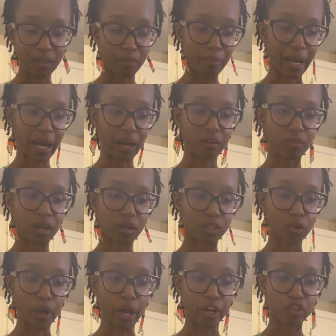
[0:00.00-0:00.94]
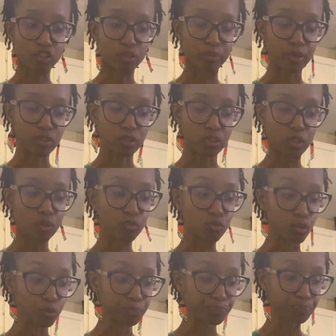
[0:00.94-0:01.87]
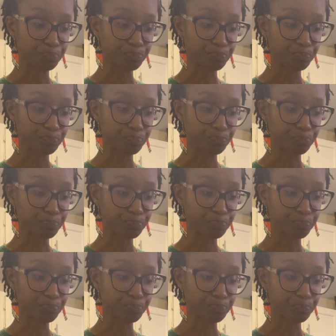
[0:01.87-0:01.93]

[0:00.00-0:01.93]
background, no extra person in the room.